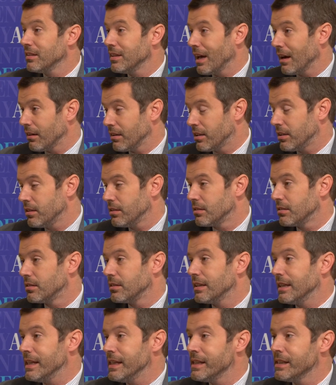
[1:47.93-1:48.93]
and now
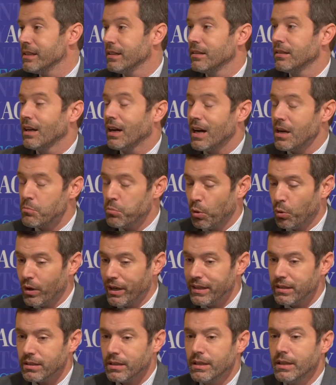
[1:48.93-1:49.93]
here in High
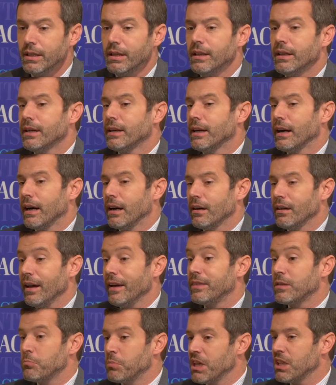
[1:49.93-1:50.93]
Point,
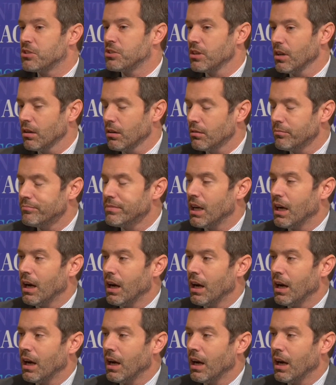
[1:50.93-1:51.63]
at the big show,